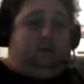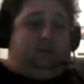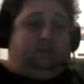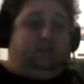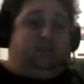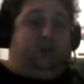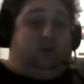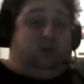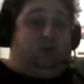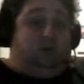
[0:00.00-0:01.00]

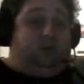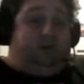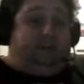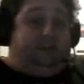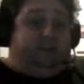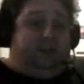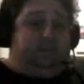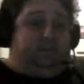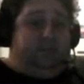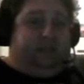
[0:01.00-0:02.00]
So these
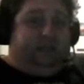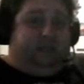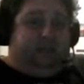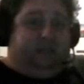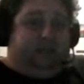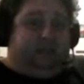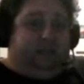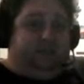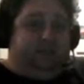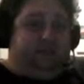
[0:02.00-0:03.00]
might be uh,
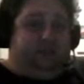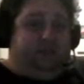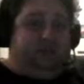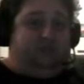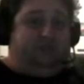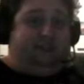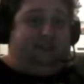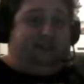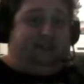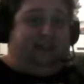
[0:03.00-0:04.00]
shows
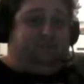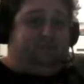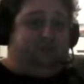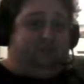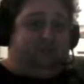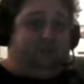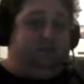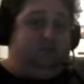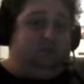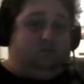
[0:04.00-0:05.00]
that tape
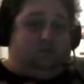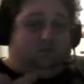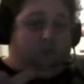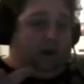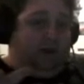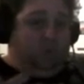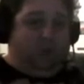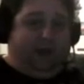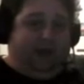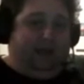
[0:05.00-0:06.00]
right
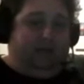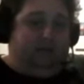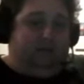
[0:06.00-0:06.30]
away,